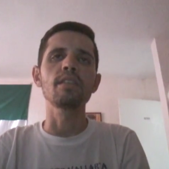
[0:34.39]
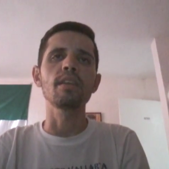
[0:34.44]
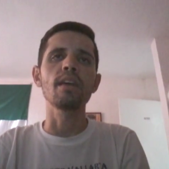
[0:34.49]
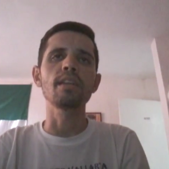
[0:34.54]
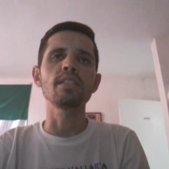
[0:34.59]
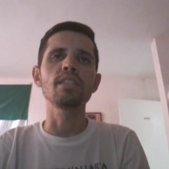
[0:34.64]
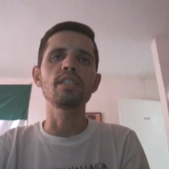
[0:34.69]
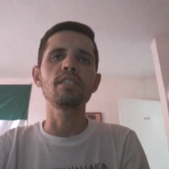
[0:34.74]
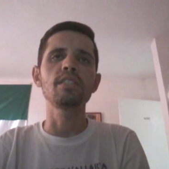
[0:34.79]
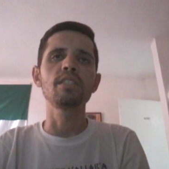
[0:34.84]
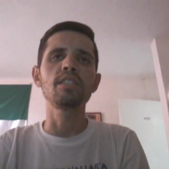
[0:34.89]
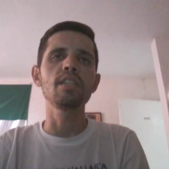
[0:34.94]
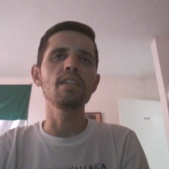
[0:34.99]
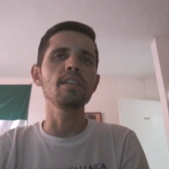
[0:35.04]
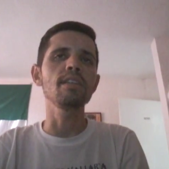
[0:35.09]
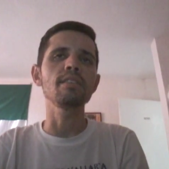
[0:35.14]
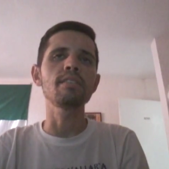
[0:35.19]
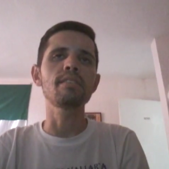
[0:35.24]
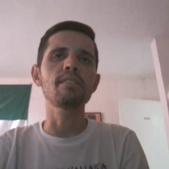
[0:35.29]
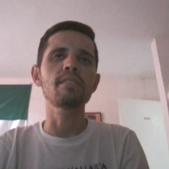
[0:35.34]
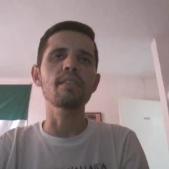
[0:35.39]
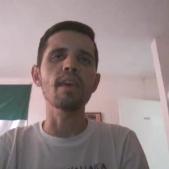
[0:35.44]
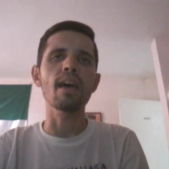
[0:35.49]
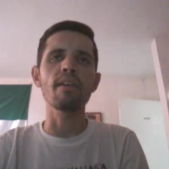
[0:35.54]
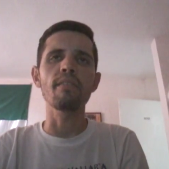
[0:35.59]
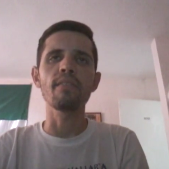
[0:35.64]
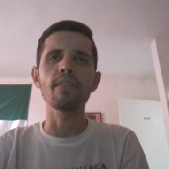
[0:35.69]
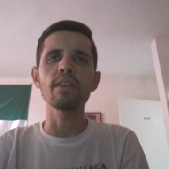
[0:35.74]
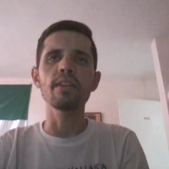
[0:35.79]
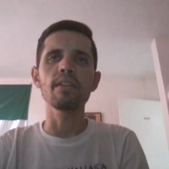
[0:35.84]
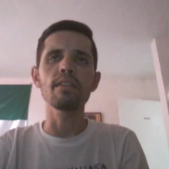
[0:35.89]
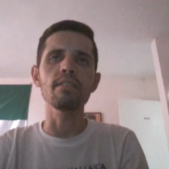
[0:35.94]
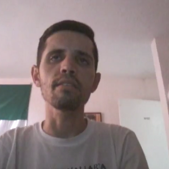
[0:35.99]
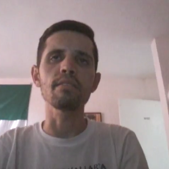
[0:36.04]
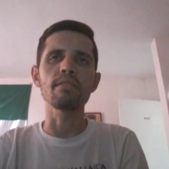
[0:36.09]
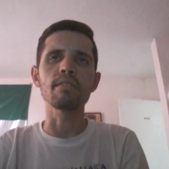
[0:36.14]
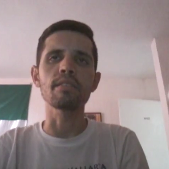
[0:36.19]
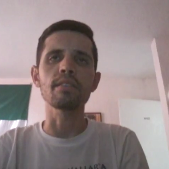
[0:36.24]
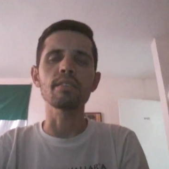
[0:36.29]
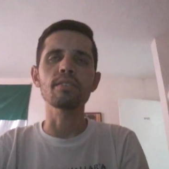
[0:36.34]
G7
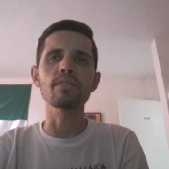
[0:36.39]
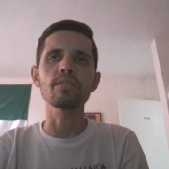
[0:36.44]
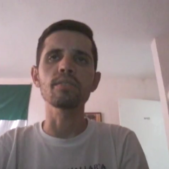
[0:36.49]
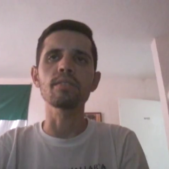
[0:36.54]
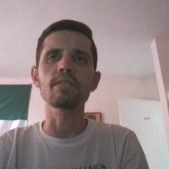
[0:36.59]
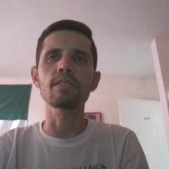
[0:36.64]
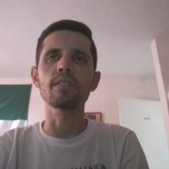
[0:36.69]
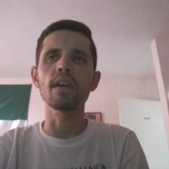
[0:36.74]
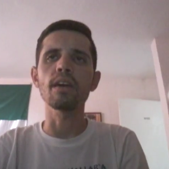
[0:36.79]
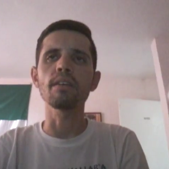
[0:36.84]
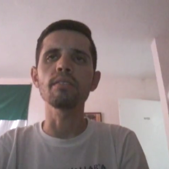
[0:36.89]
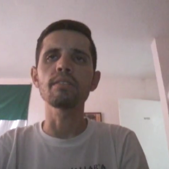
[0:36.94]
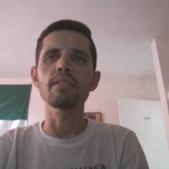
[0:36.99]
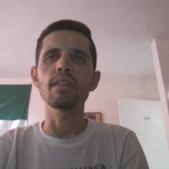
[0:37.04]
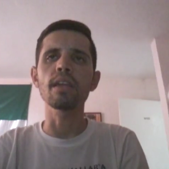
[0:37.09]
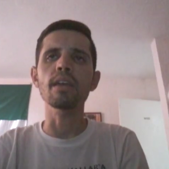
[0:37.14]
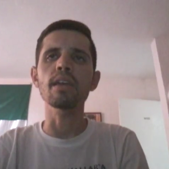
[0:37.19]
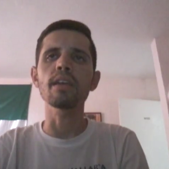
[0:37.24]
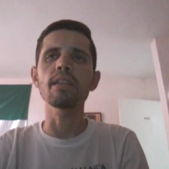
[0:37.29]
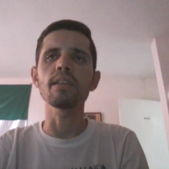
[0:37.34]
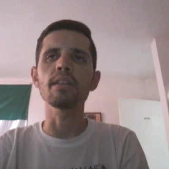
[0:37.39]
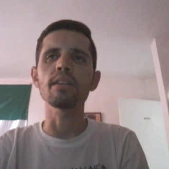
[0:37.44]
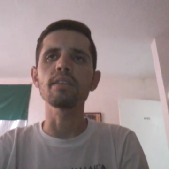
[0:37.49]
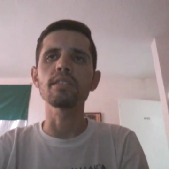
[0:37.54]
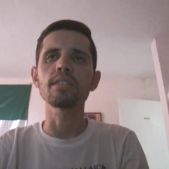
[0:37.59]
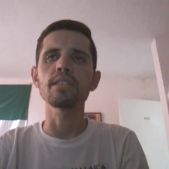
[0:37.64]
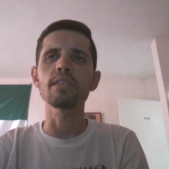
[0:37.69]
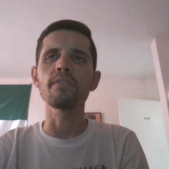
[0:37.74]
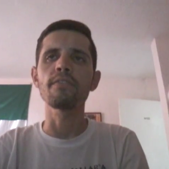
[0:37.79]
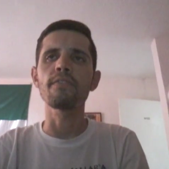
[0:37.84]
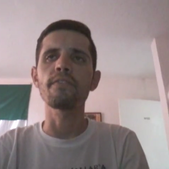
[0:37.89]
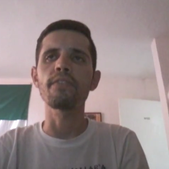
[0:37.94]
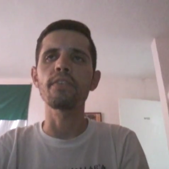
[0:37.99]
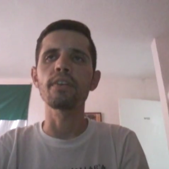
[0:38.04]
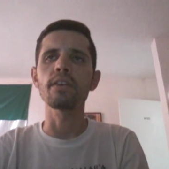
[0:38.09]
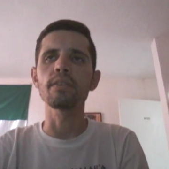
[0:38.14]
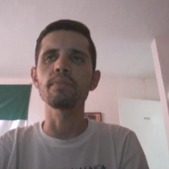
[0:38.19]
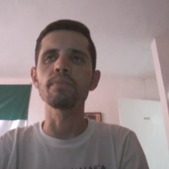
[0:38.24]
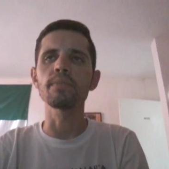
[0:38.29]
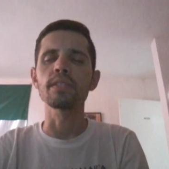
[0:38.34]
leaders to tell technology
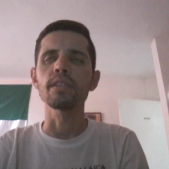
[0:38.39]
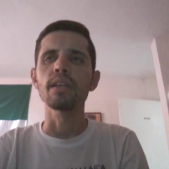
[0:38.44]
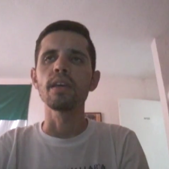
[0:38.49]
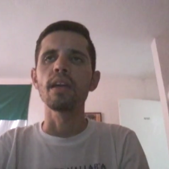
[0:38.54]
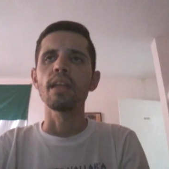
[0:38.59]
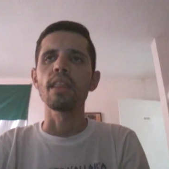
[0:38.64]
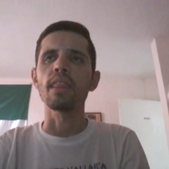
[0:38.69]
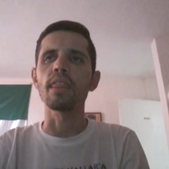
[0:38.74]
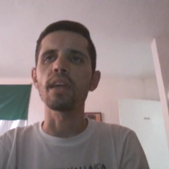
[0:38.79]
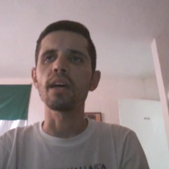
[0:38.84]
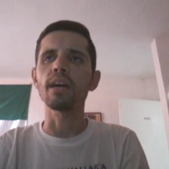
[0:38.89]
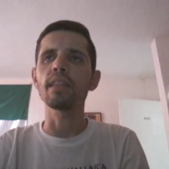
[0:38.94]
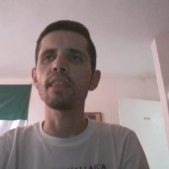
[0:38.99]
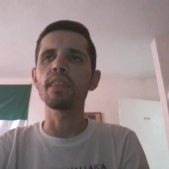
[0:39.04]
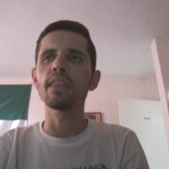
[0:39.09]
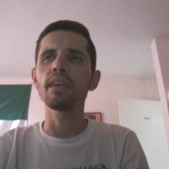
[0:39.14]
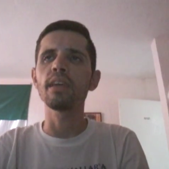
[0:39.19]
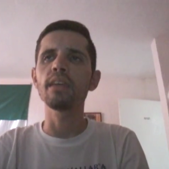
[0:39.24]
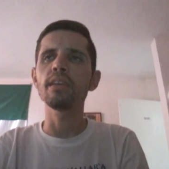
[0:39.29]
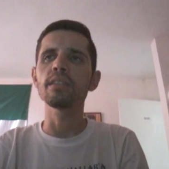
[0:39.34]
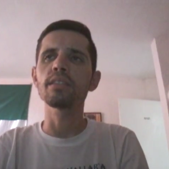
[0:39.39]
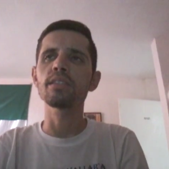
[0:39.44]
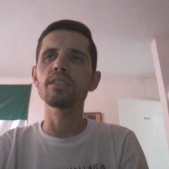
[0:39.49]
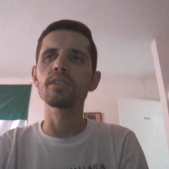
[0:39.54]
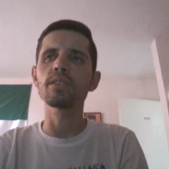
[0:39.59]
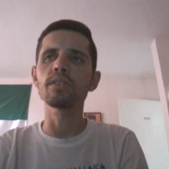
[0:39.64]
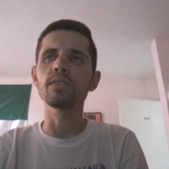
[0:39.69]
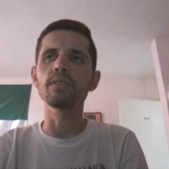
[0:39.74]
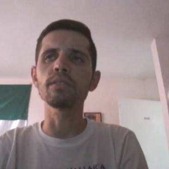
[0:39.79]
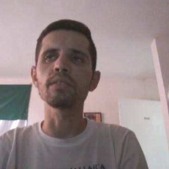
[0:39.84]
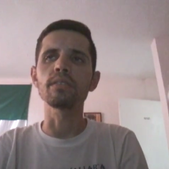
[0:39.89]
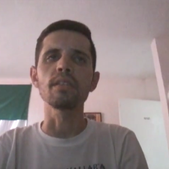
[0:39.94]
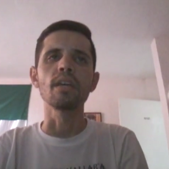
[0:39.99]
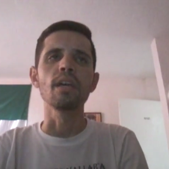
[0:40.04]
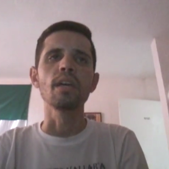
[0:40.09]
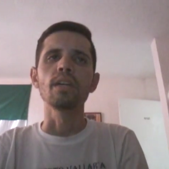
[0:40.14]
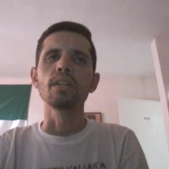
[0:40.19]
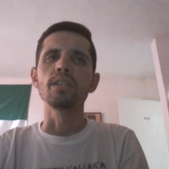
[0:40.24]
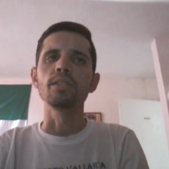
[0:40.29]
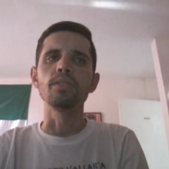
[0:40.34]
firms that they should
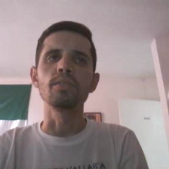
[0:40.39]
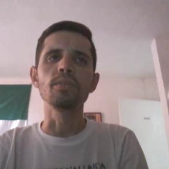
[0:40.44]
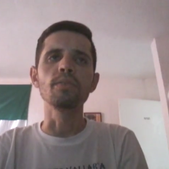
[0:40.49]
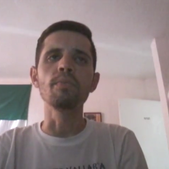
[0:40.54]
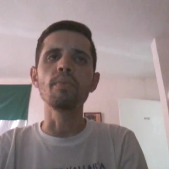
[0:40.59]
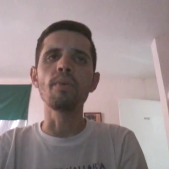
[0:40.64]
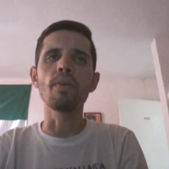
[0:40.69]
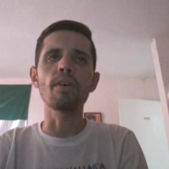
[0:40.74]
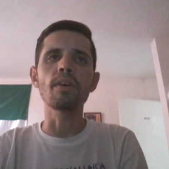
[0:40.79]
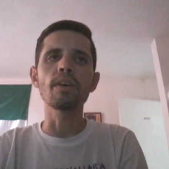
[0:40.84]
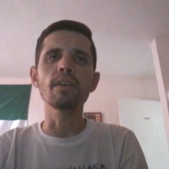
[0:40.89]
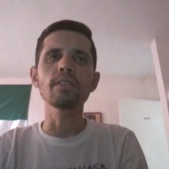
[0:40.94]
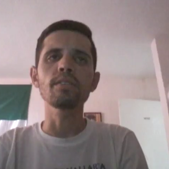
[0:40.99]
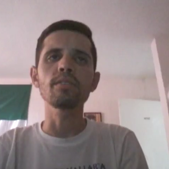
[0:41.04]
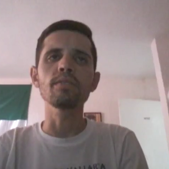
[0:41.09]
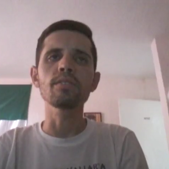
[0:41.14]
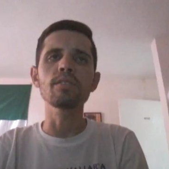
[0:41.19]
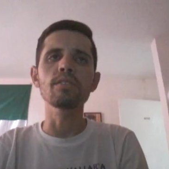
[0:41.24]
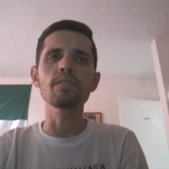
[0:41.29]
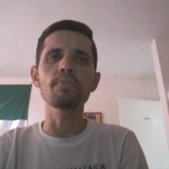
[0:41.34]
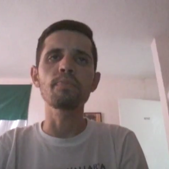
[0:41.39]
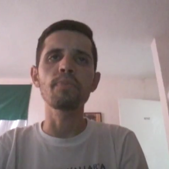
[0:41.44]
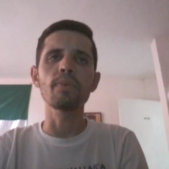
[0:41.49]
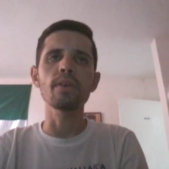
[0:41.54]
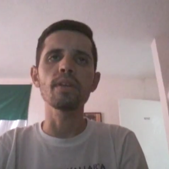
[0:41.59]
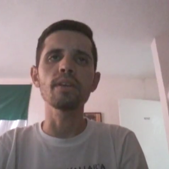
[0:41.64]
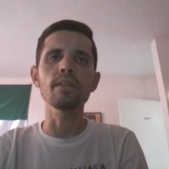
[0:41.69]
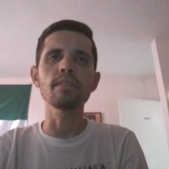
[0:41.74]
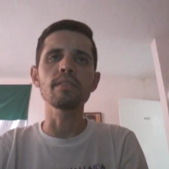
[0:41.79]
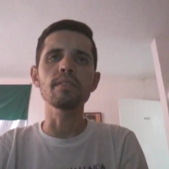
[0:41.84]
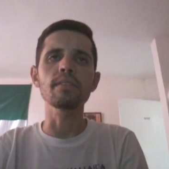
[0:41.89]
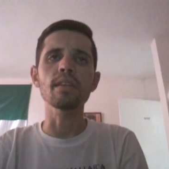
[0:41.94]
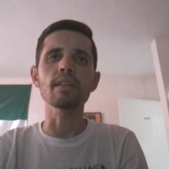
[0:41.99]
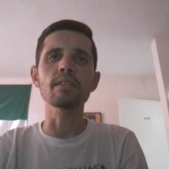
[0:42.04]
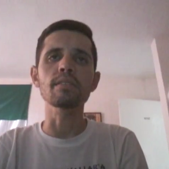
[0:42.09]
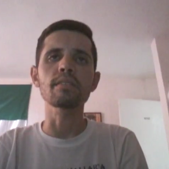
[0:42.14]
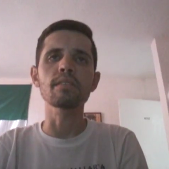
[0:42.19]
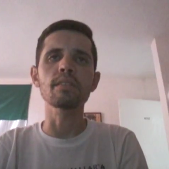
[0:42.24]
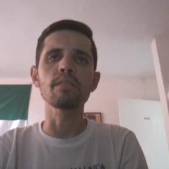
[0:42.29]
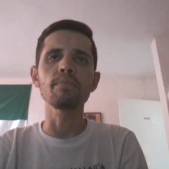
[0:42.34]
do more to suppress
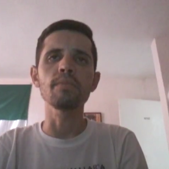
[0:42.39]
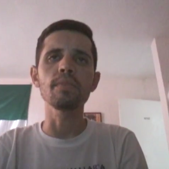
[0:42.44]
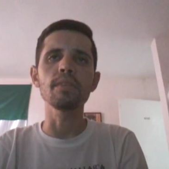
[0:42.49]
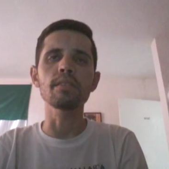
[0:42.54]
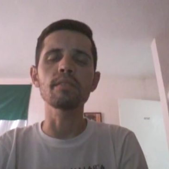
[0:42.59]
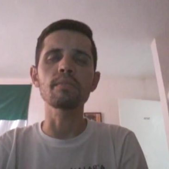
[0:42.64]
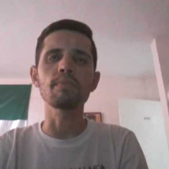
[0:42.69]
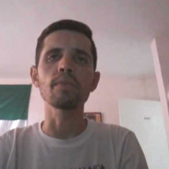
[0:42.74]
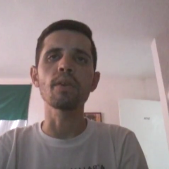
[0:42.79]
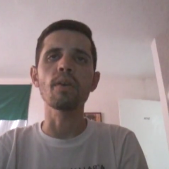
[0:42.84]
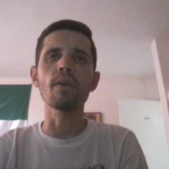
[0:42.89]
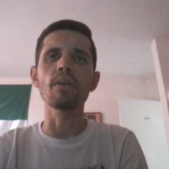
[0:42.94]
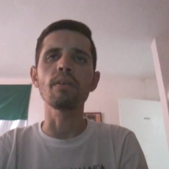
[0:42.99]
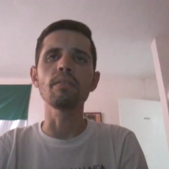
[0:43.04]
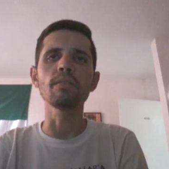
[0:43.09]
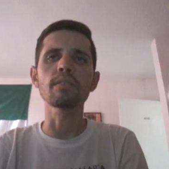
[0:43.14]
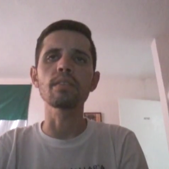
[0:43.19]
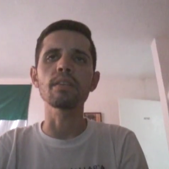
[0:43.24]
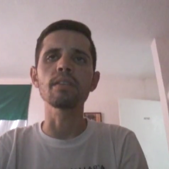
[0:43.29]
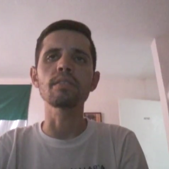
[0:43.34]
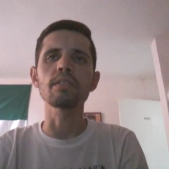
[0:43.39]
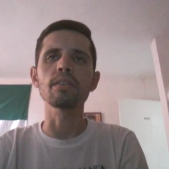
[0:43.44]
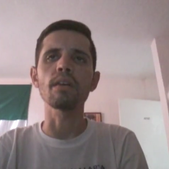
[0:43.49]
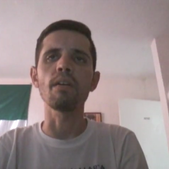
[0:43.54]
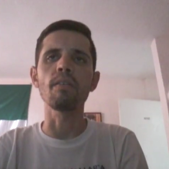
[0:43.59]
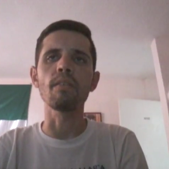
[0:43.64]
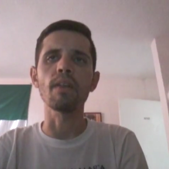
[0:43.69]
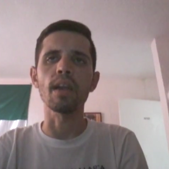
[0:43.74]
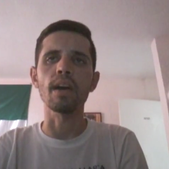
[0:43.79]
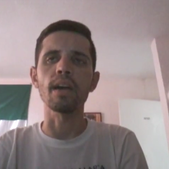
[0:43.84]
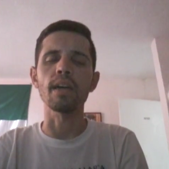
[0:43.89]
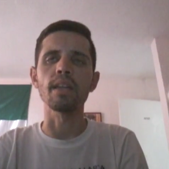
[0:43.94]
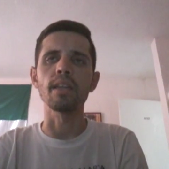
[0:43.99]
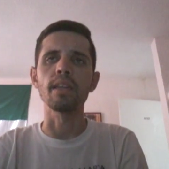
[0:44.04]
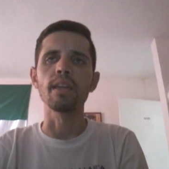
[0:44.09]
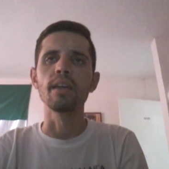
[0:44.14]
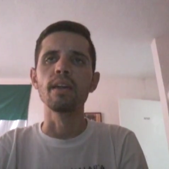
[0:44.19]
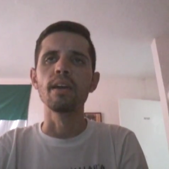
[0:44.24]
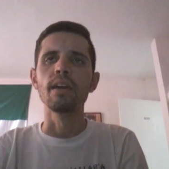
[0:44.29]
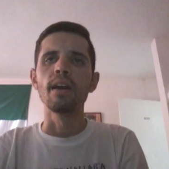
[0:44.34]
extremist content
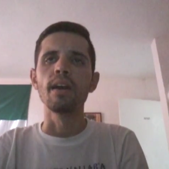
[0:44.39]
online,